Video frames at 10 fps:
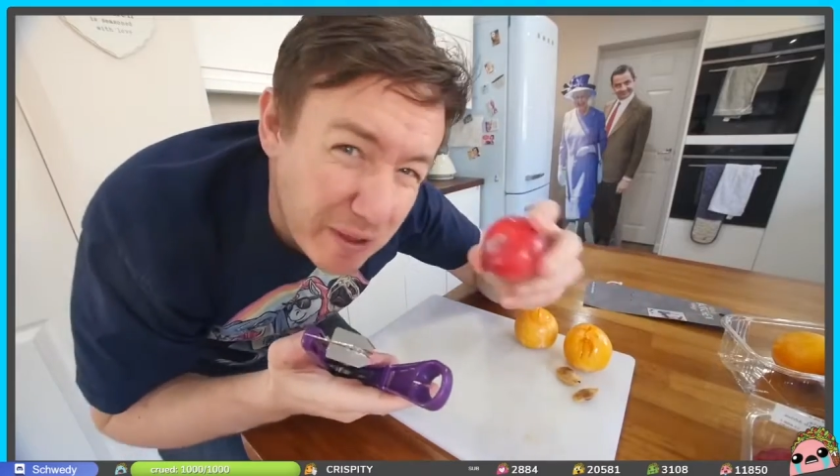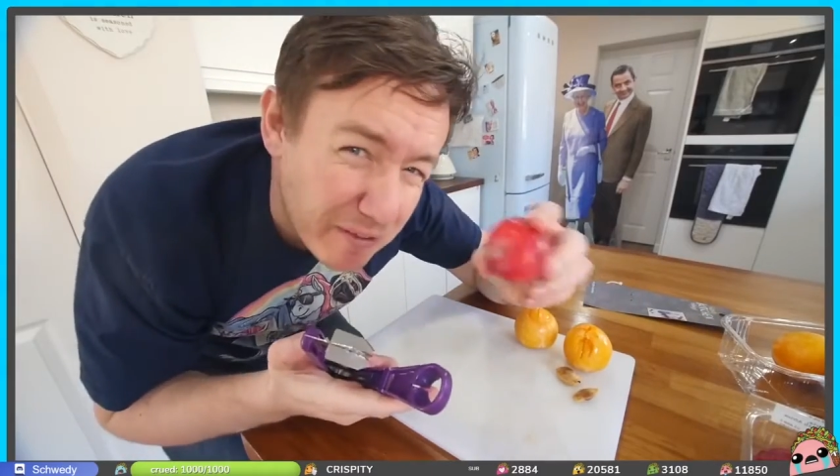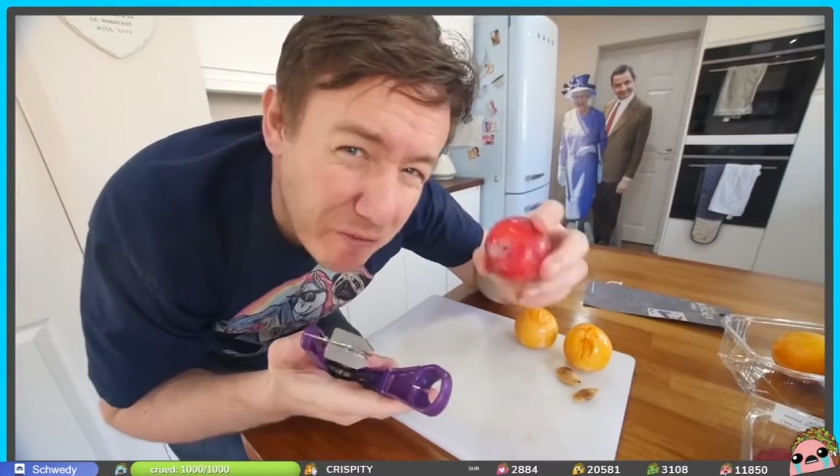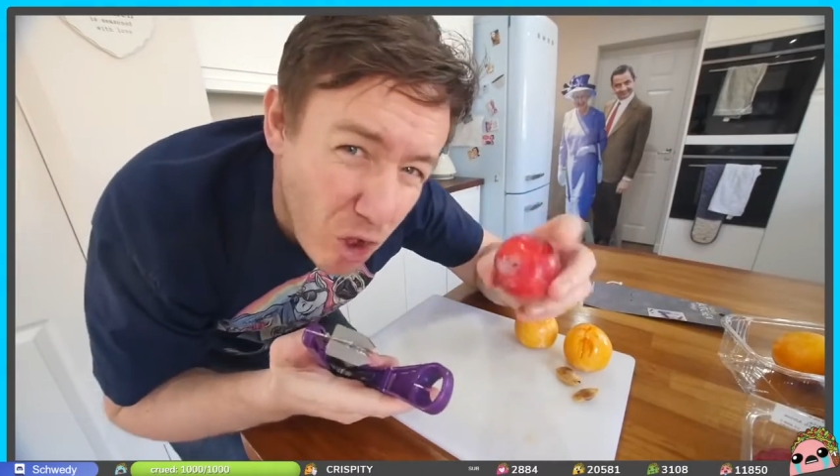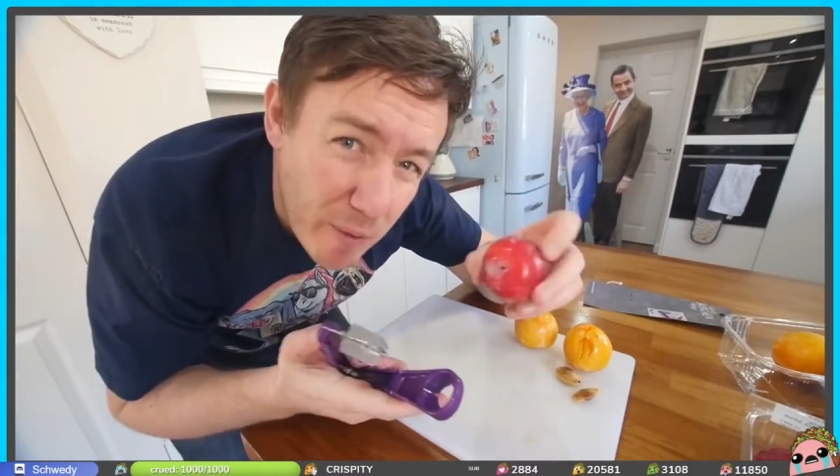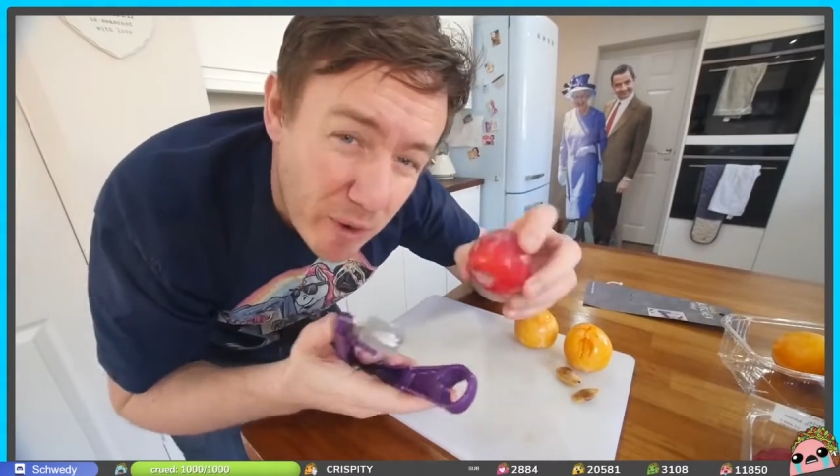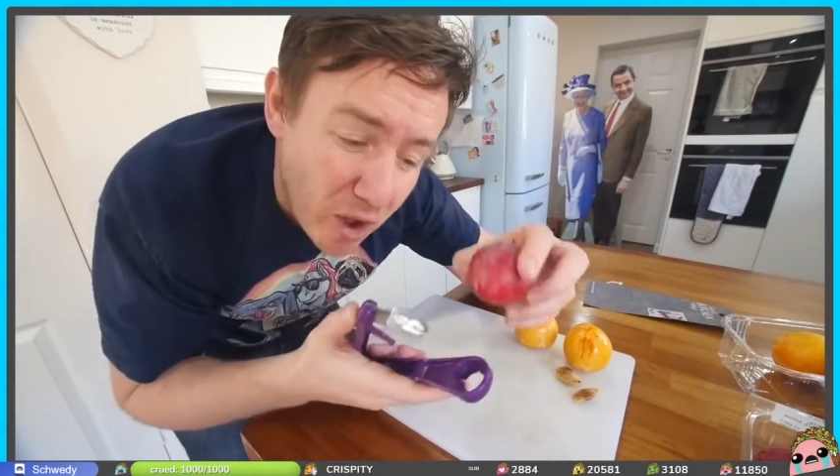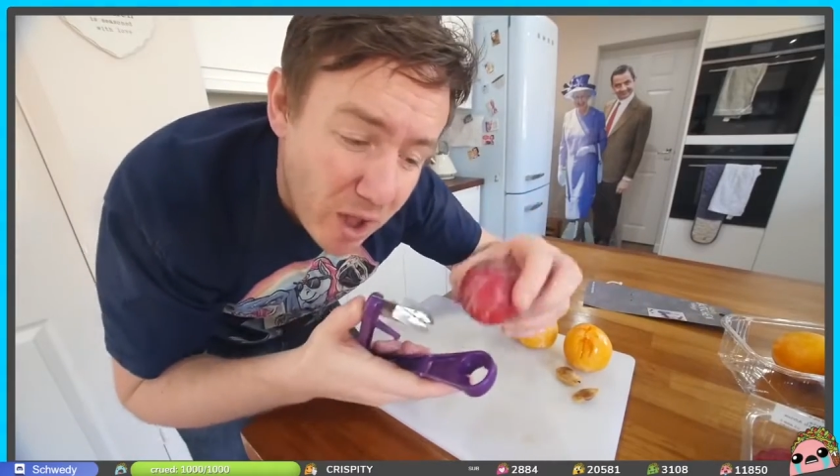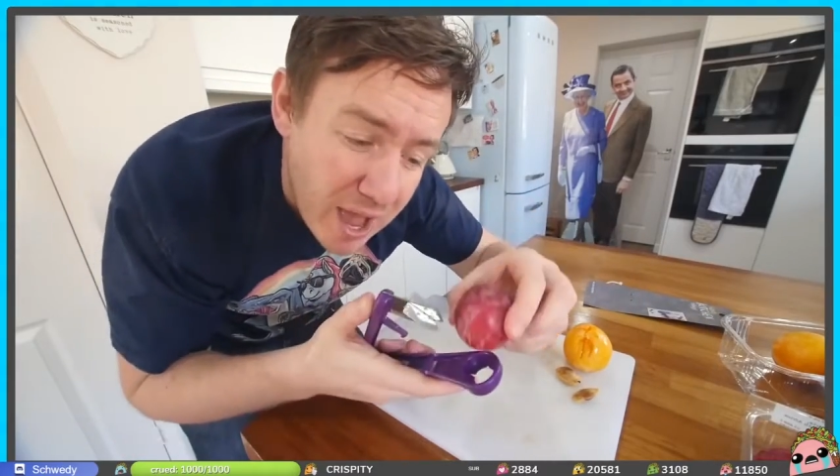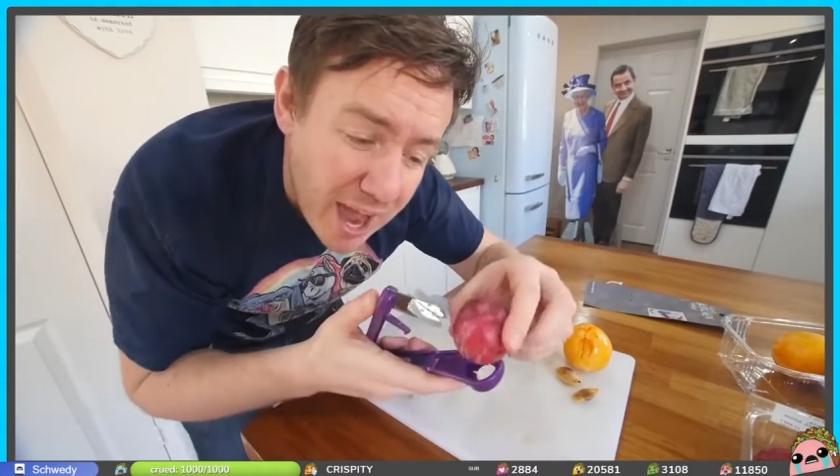bit
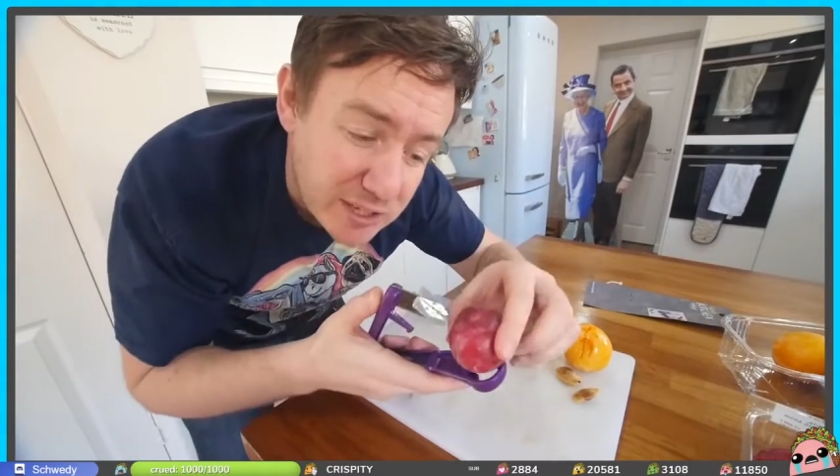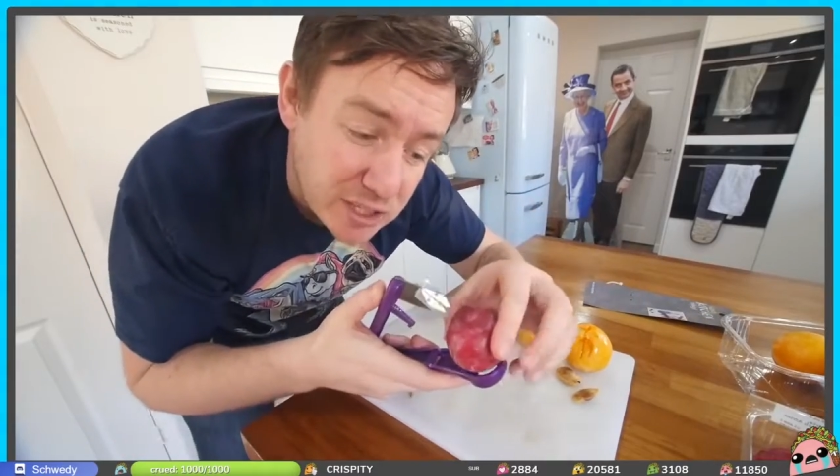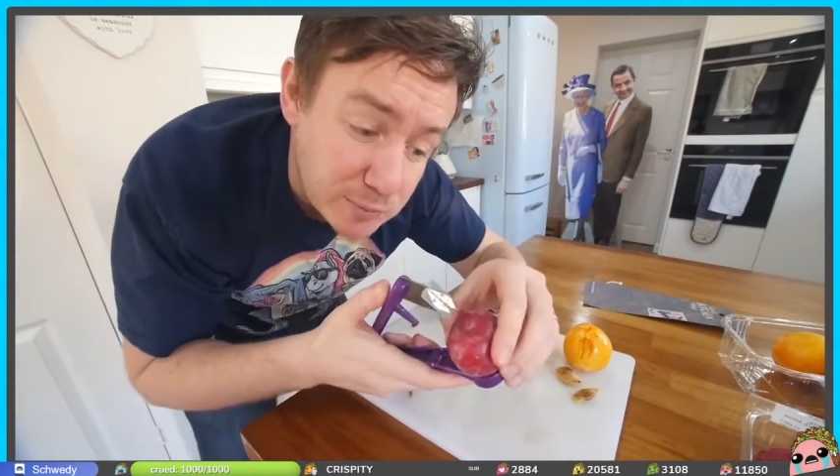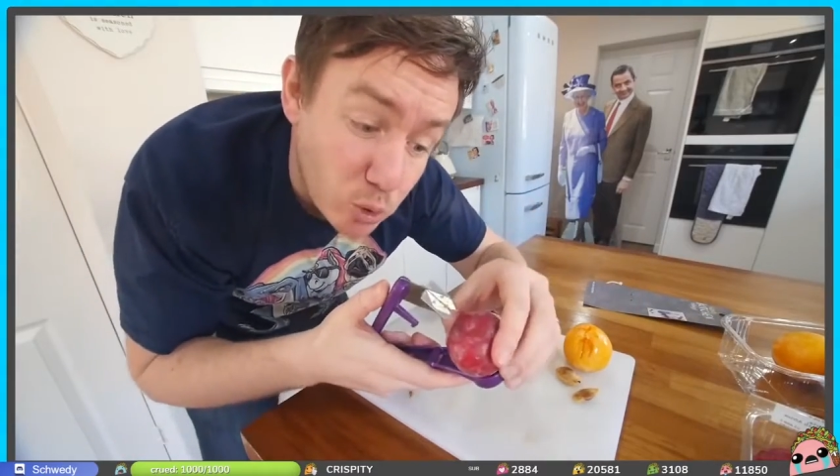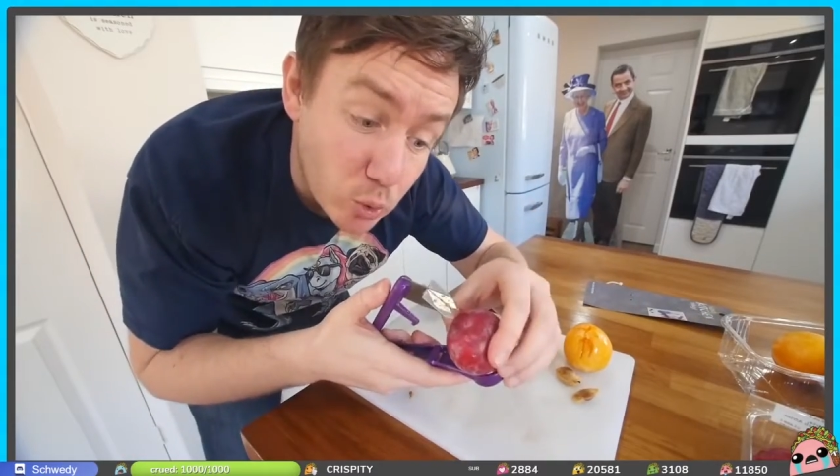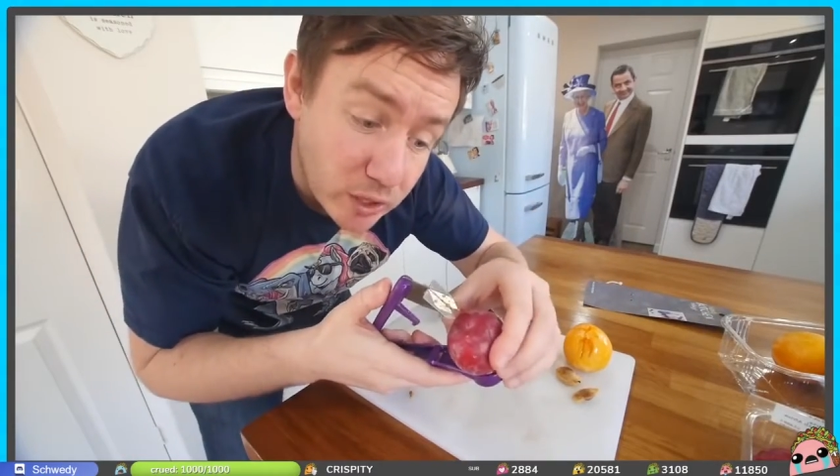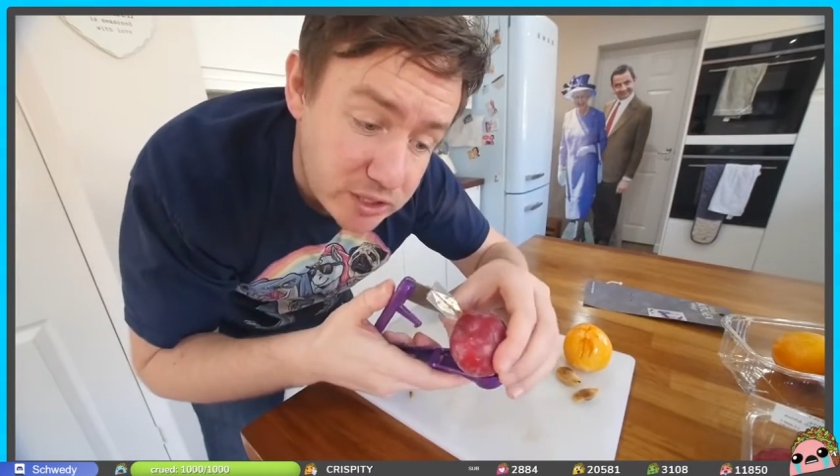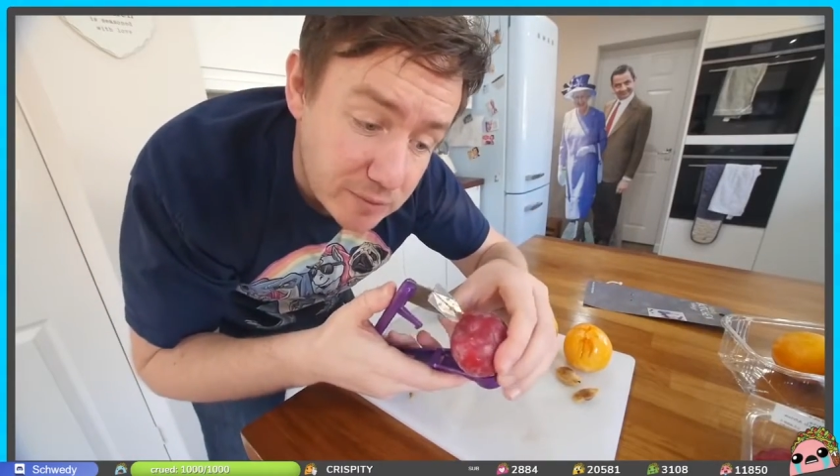firmer and smaller,